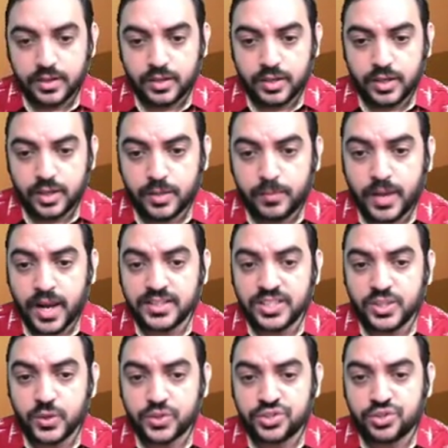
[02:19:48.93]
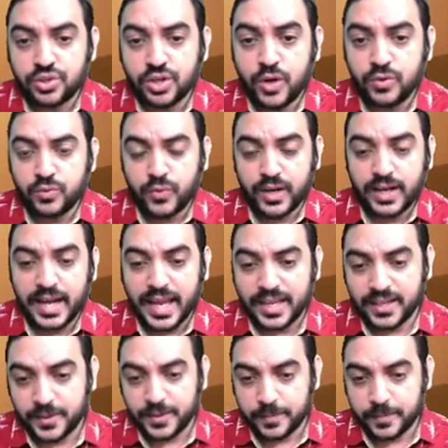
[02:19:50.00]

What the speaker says: Balance in nostro account 1 lakh.